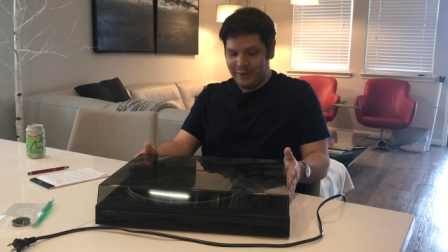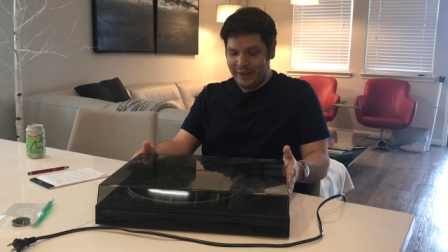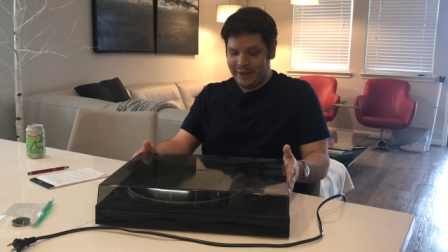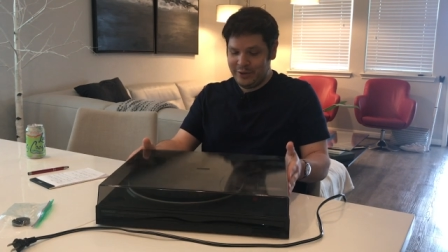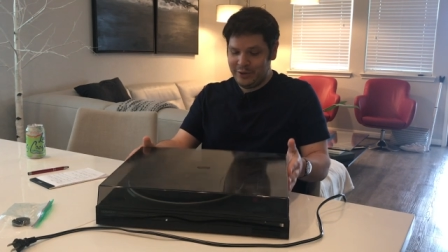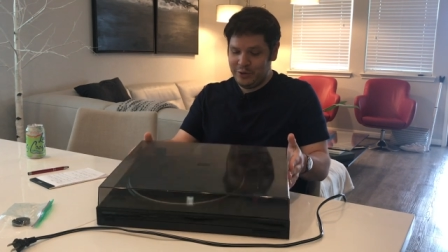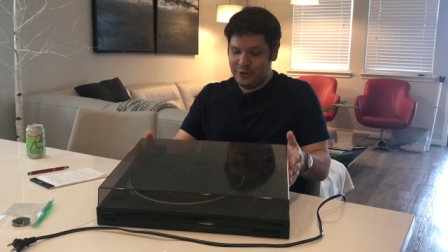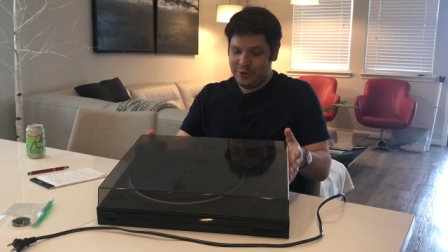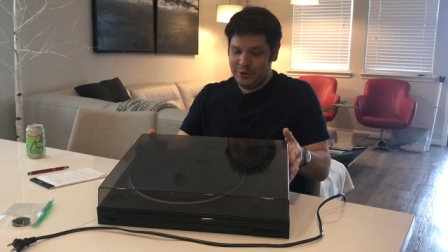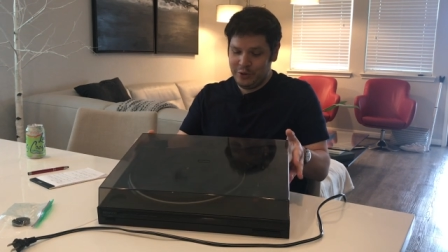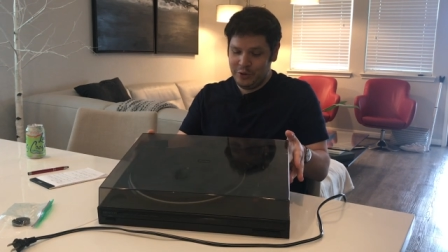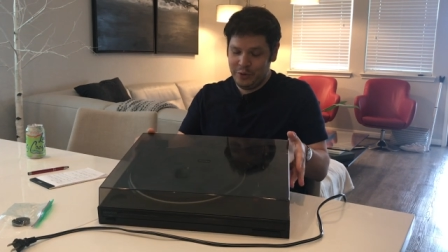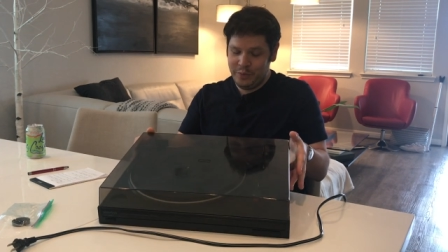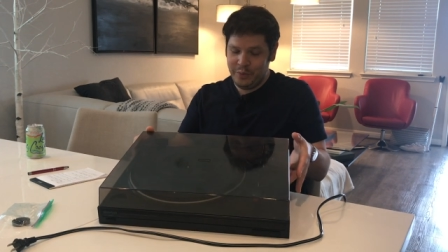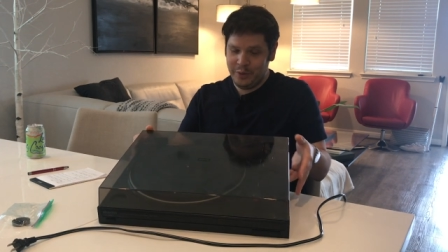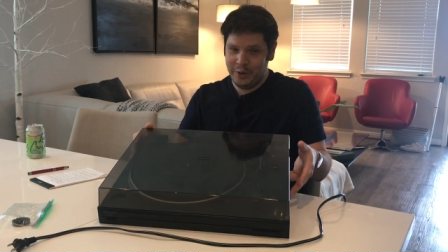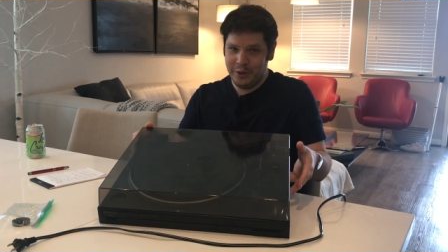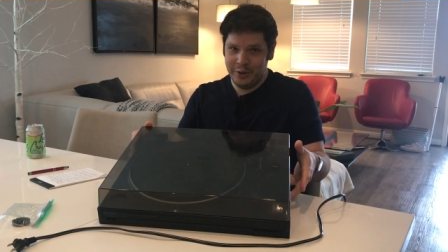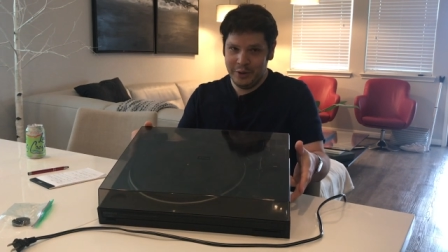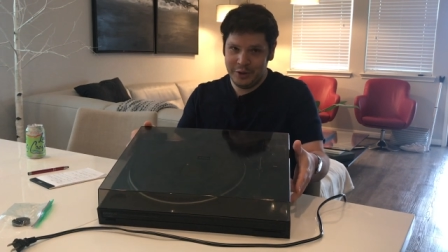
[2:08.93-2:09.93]
like
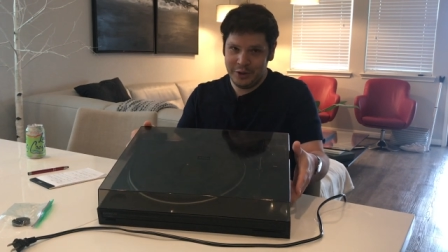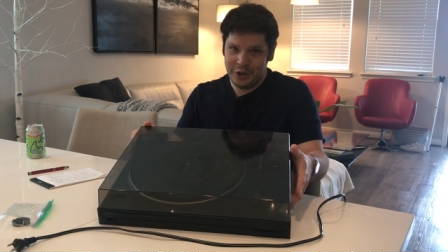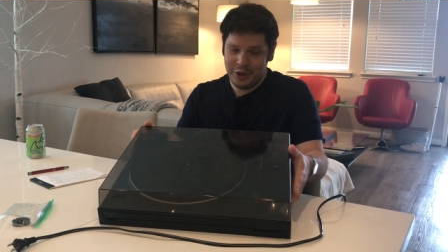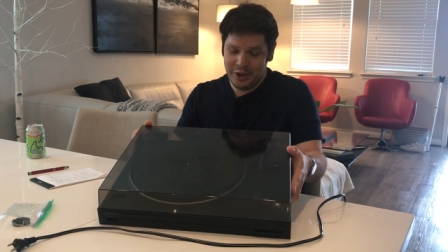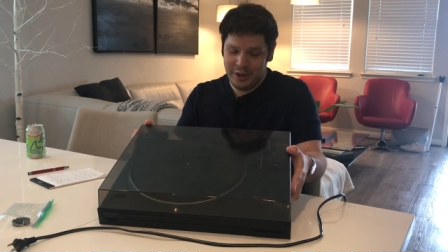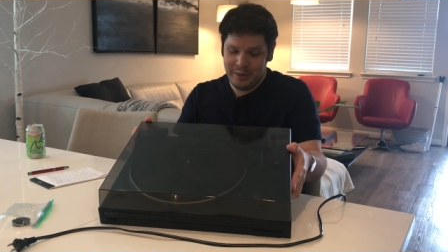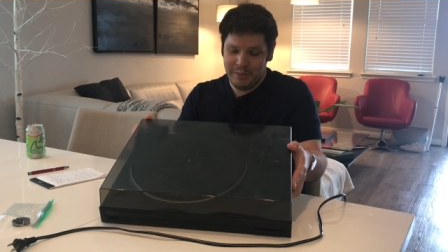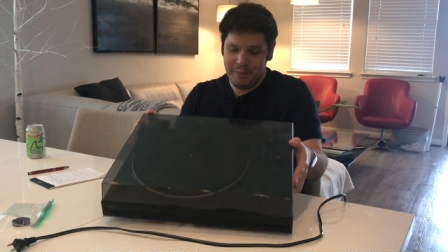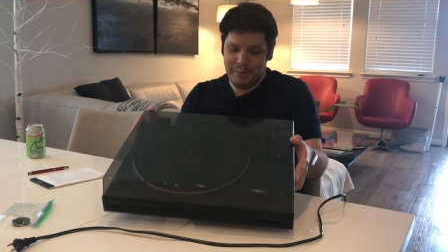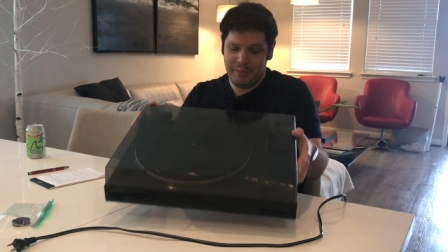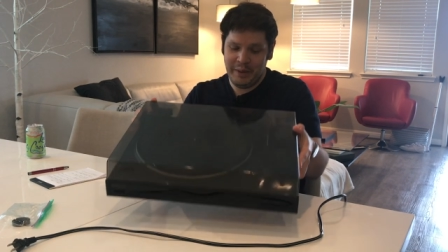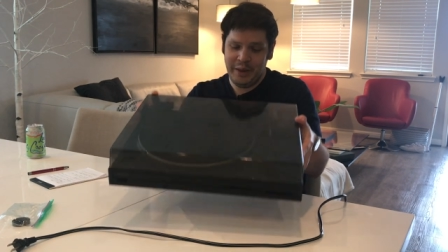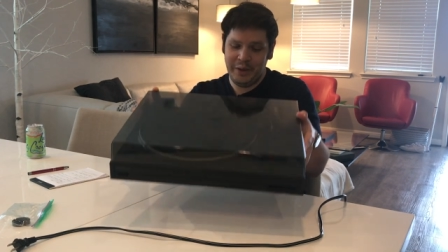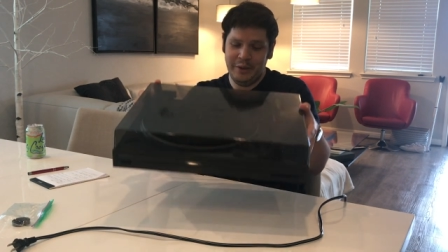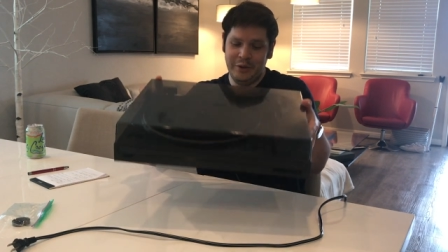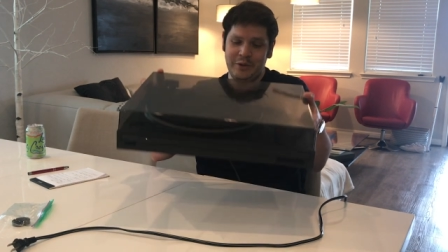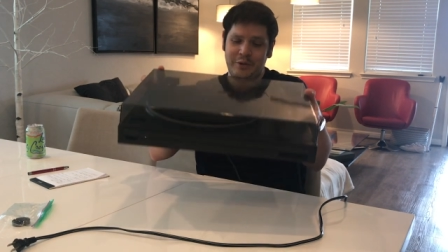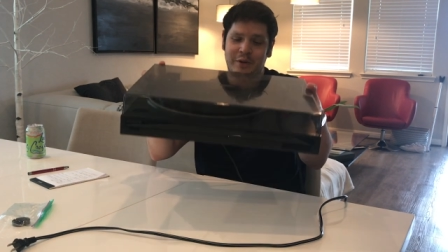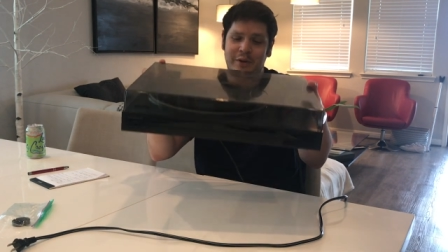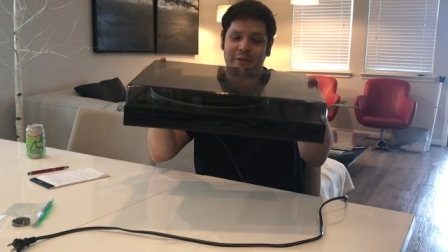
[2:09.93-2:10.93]
super cheap
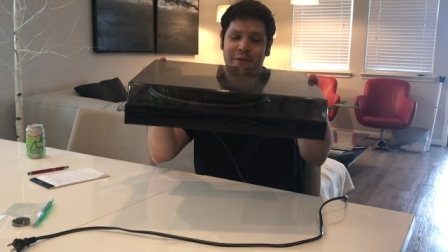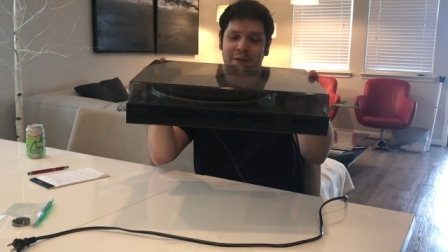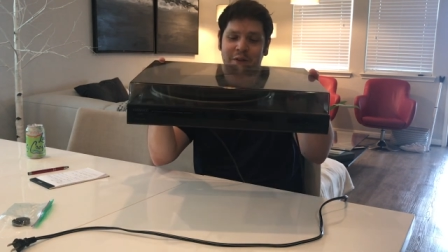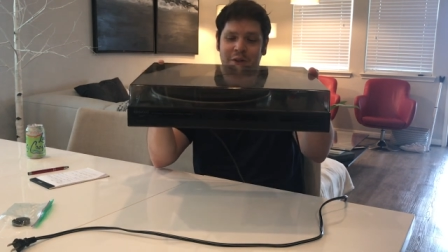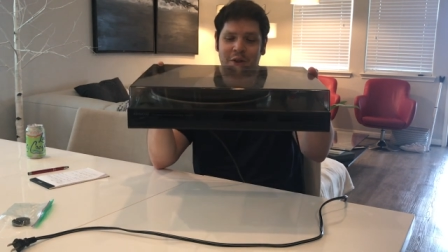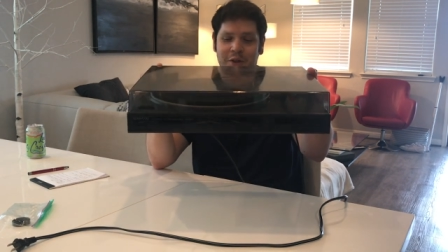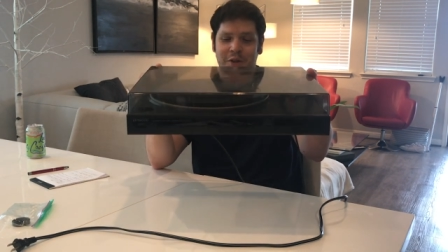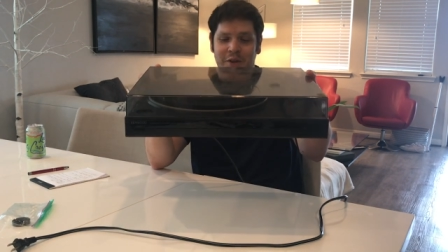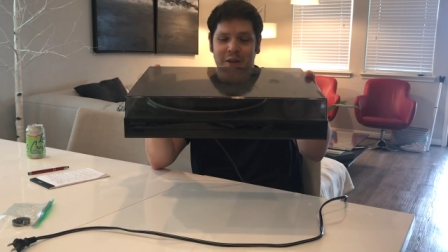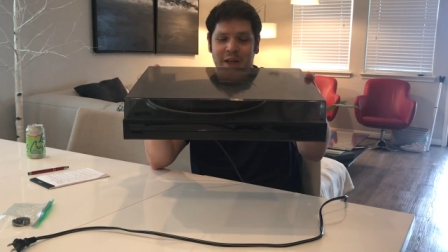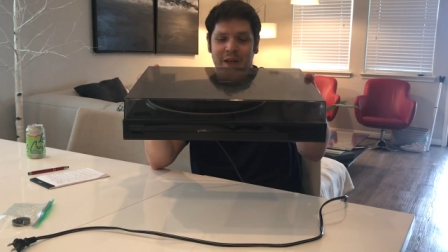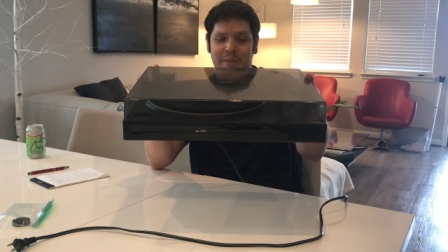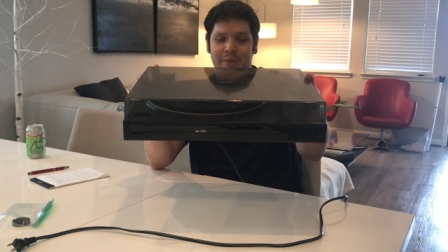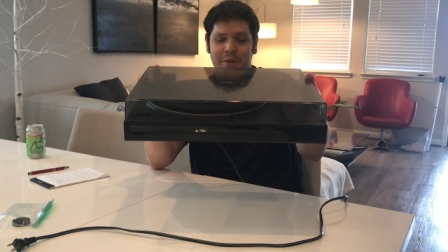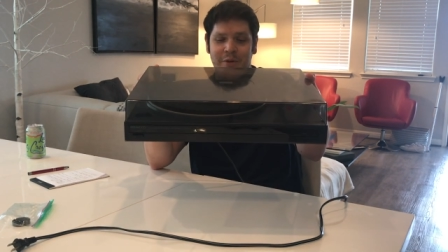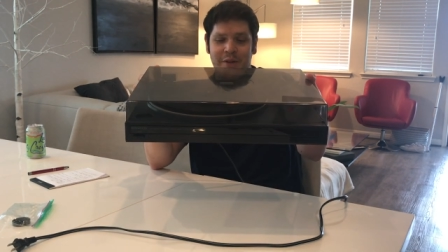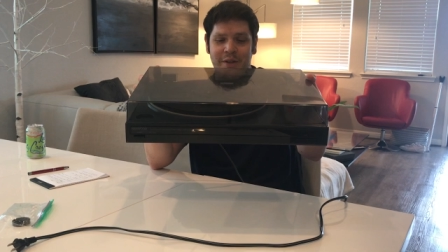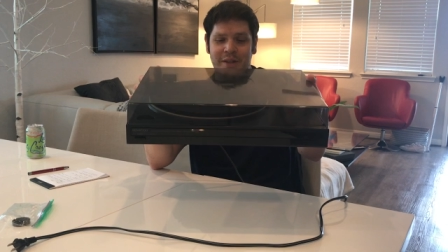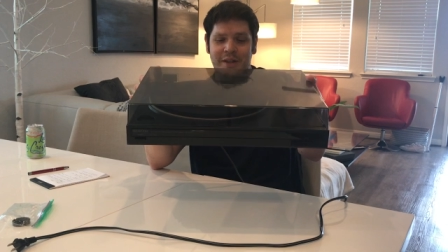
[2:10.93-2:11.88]
belt-driven turntable.